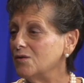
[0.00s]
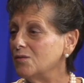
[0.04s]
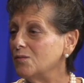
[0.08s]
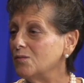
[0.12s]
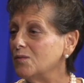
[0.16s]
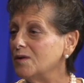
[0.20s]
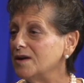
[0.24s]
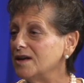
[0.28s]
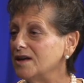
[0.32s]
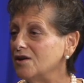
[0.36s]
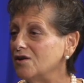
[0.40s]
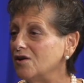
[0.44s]

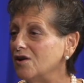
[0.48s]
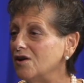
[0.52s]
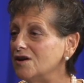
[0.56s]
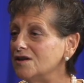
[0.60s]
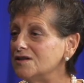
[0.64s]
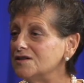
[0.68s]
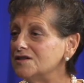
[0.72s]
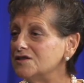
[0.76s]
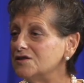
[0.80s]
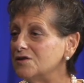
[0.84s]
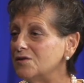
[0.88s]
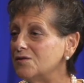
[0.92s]
we
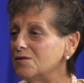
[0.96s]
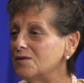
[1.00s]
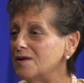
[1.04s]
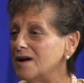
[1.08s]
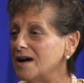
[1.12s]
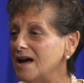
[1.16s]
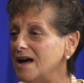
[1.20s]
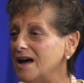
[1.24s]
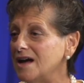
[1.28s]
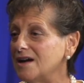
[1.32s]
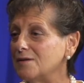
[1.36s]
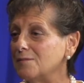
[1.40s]
also
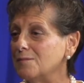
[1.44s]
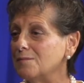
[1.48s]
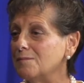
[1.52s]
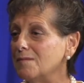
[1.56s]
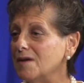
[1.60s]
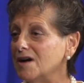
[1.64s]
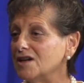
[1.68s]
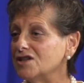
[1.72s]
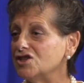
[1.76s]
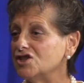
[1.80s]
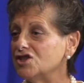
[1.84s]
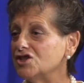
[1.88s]
had a
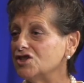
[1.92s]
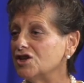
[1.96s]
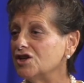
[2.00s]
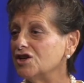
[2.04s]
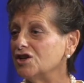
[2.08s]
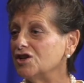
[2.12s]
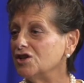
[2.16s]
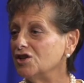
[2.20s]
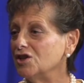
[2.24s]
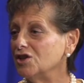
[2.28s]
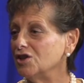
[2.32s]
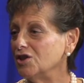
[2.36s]
much
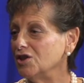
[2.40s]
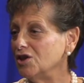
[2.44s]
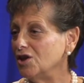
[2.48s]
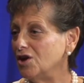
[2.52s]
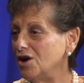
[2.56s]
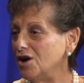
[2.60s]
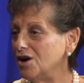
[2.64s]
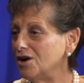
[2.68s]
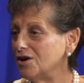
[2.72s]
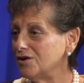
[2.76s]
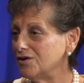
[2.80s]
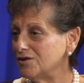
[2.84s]

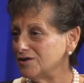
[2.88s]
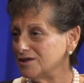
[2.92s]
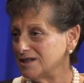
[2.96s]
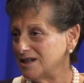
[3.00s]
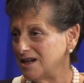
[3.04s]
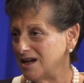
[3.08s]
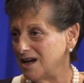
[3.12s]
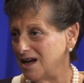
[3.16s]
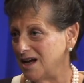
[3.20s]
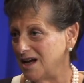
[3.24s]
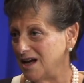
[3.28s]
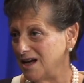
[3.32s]
longer
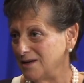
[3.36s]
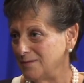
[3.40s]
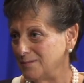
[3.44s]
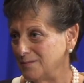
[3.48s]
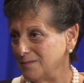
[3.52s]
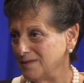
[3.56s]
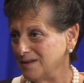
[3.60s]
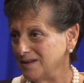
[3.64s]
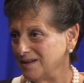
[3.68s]
time